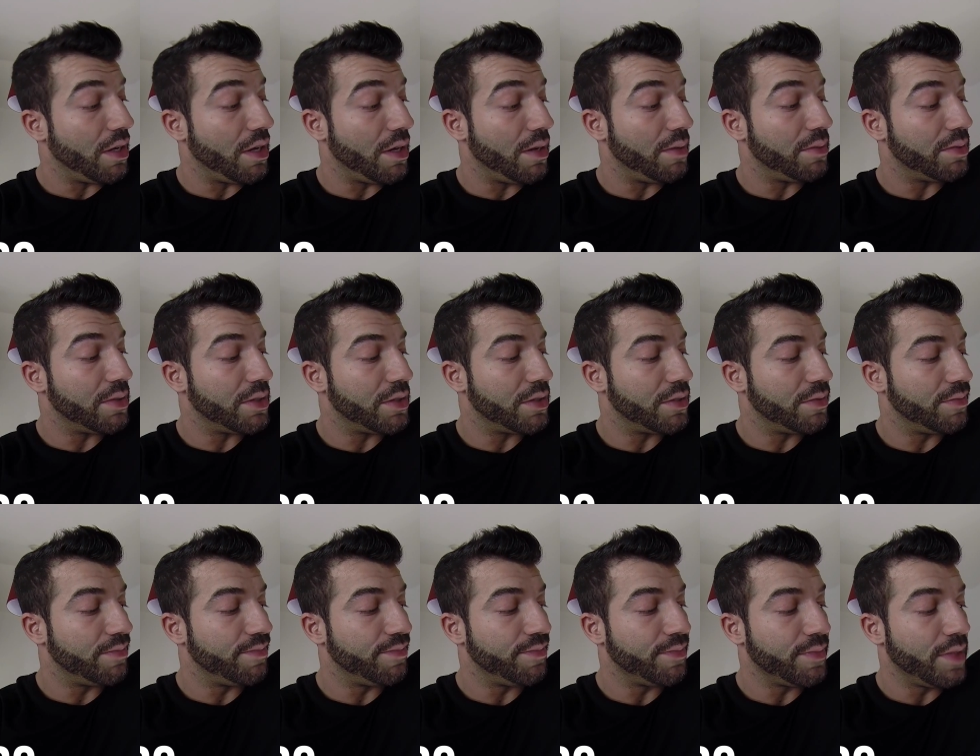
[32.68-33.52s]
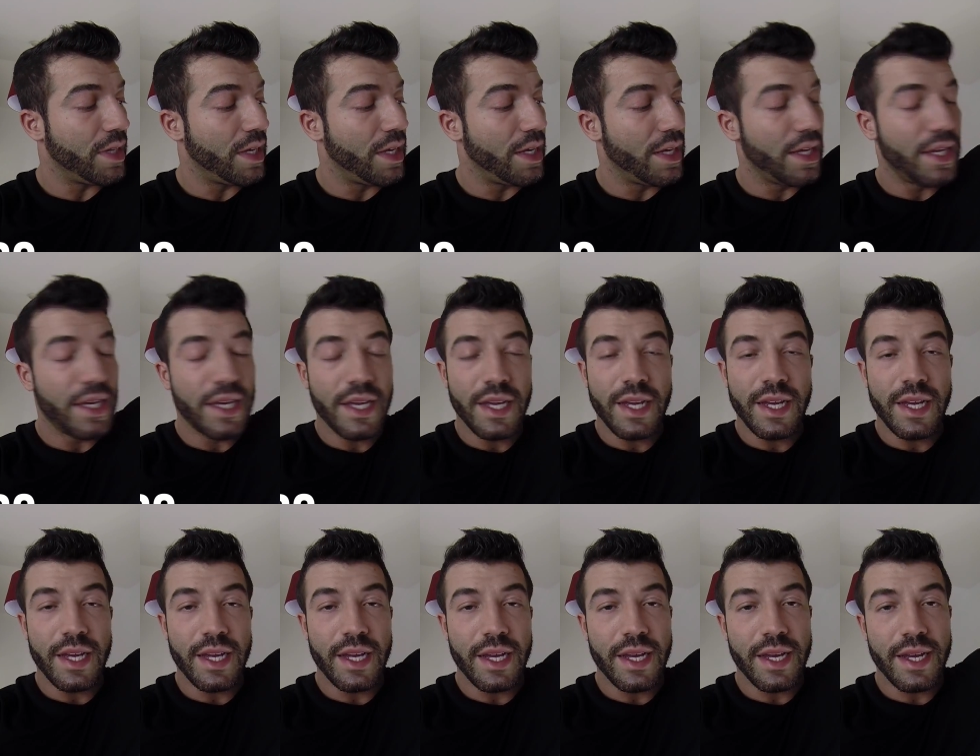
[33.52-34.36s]
herbs,
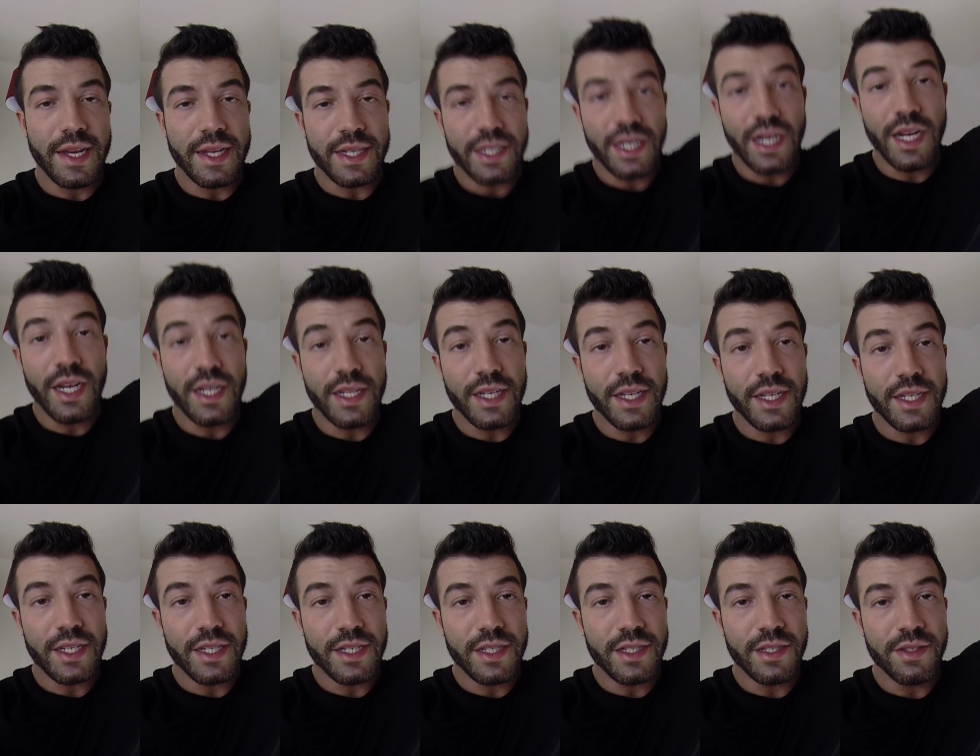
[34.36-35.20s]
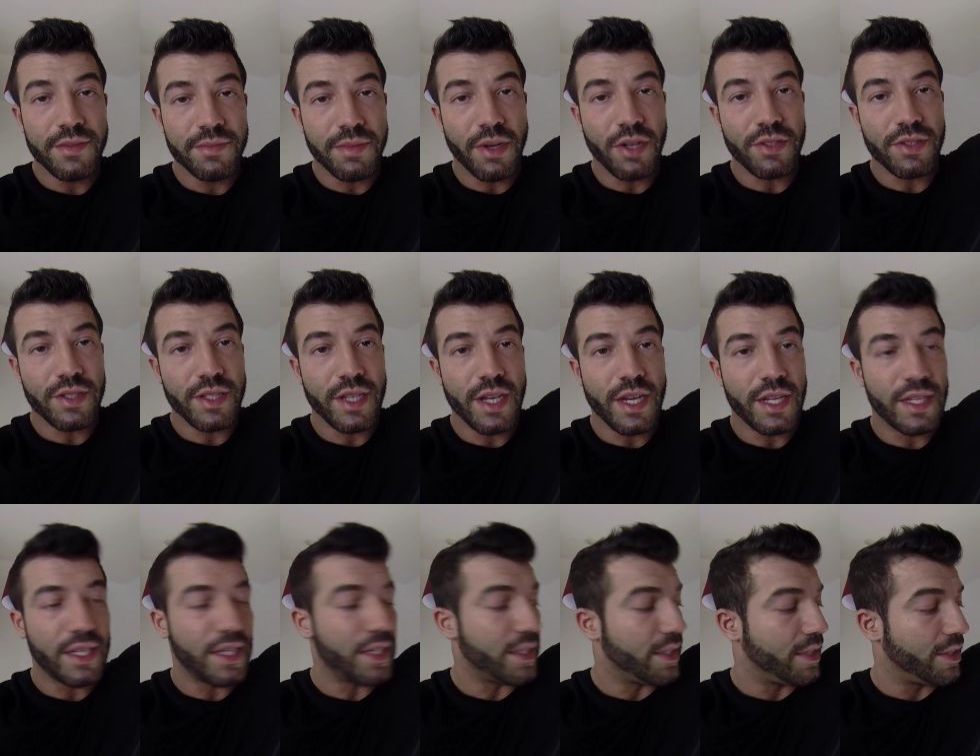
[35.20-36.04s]
garlic, powdered
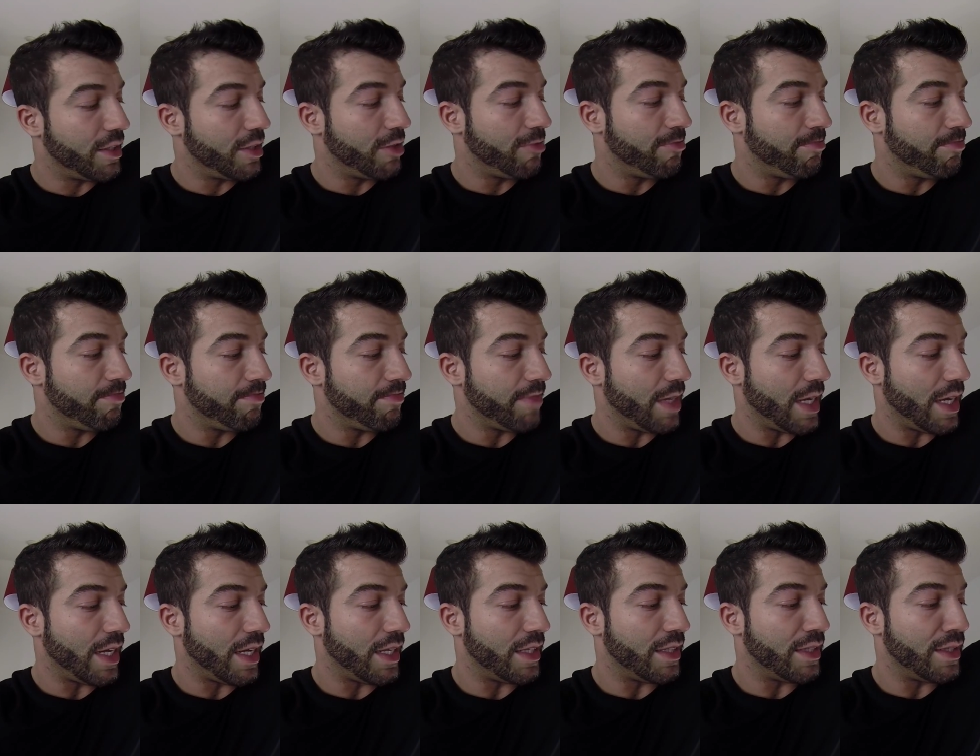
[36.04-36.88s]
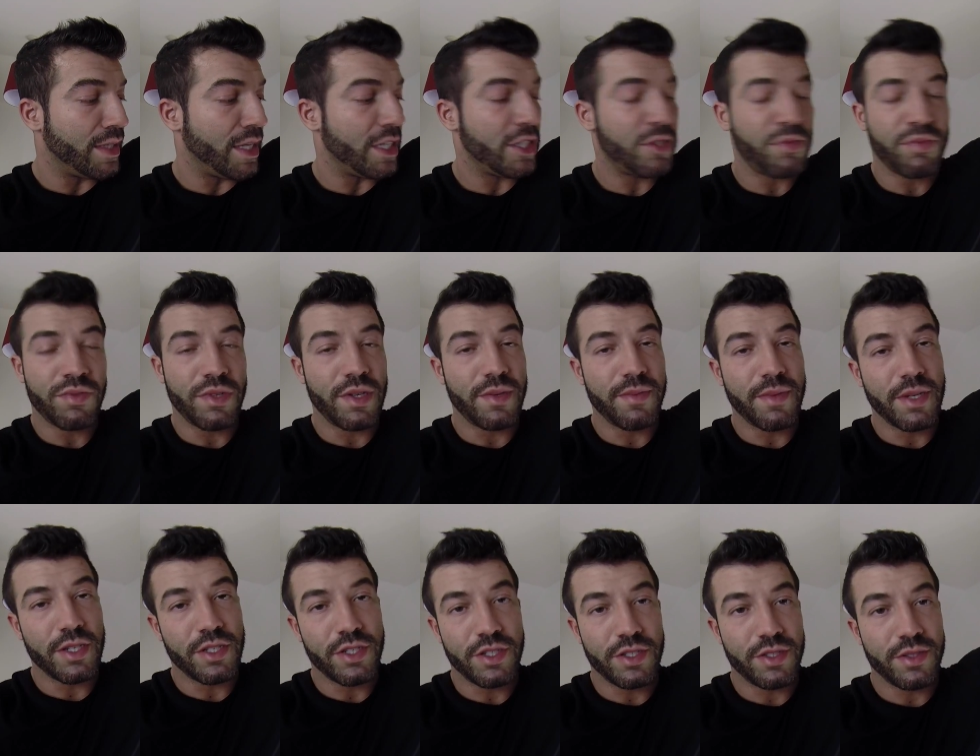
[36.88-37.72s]
garlic, and that's pretty
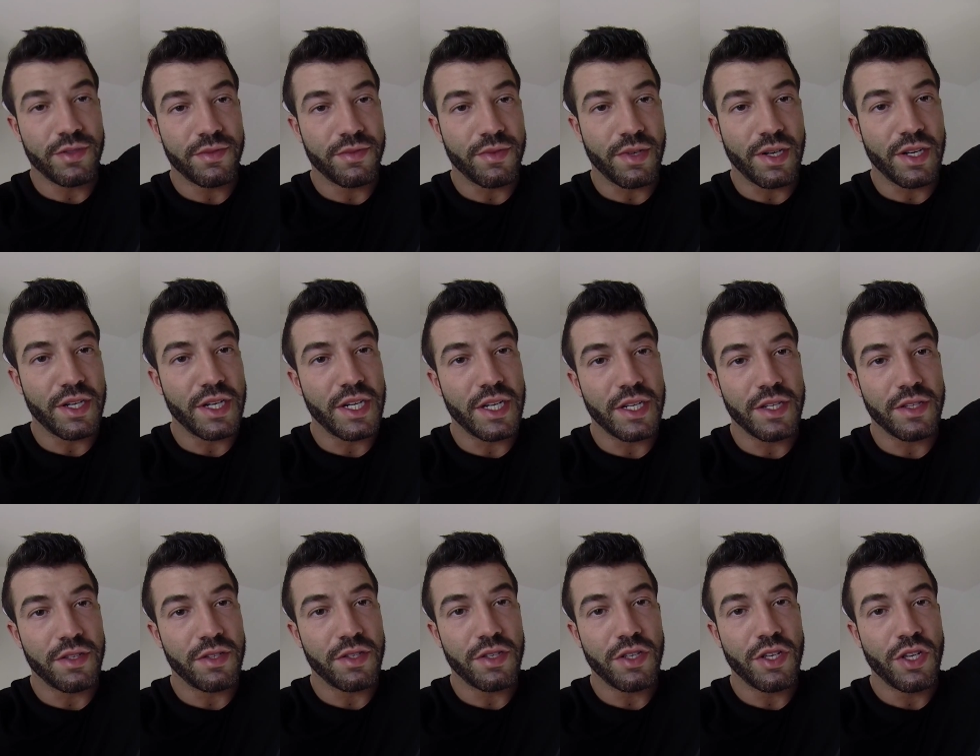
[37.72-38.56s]
much what I need.